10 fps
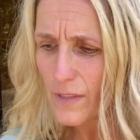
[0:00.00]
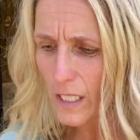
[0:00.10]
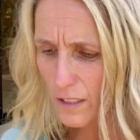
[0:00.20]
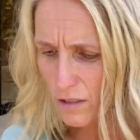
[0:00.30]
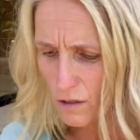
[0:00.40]

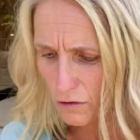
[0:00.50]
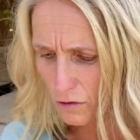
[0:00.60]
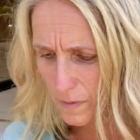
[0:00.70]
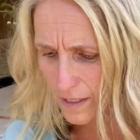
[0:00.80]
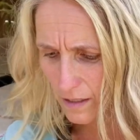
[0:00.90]
Is
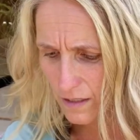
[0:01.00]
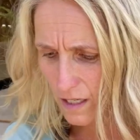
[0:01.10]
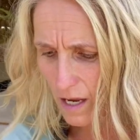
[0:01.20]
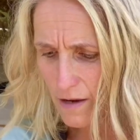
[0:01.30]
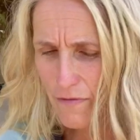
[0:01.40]
Costa Rica
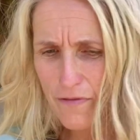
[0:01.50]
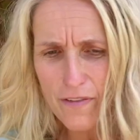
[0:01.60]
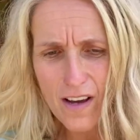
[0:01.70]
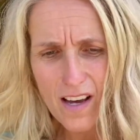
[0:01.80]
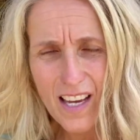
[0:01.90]
safe?
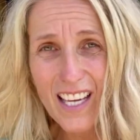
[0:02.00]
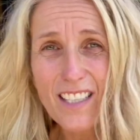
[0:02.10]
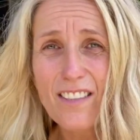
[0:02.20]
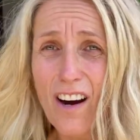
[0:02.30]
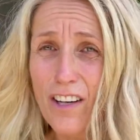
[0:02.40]

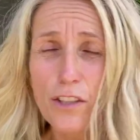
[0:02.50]
Are